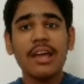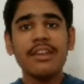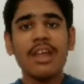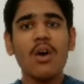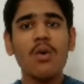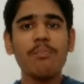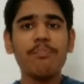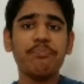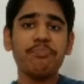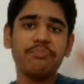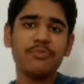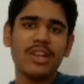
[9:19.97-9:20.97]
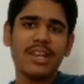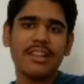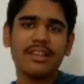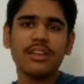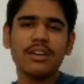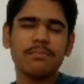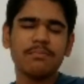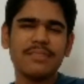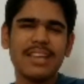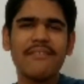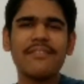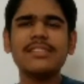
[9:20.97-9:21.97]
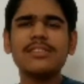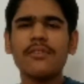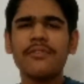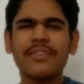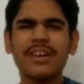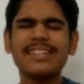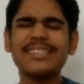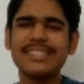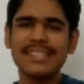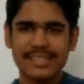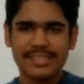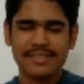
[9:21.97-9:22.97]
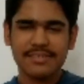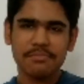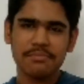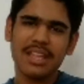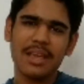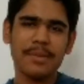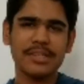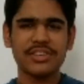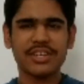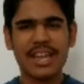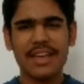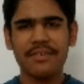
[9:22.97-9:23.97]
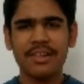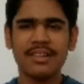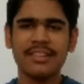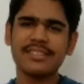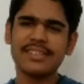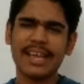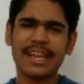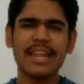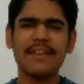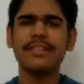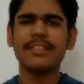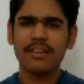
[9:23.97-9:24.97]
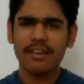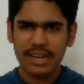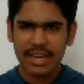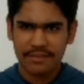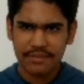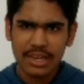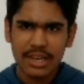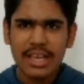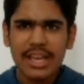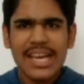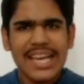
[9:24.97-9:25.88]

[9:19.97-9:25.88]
Now the levels of a disease, immediate level, second level, third level,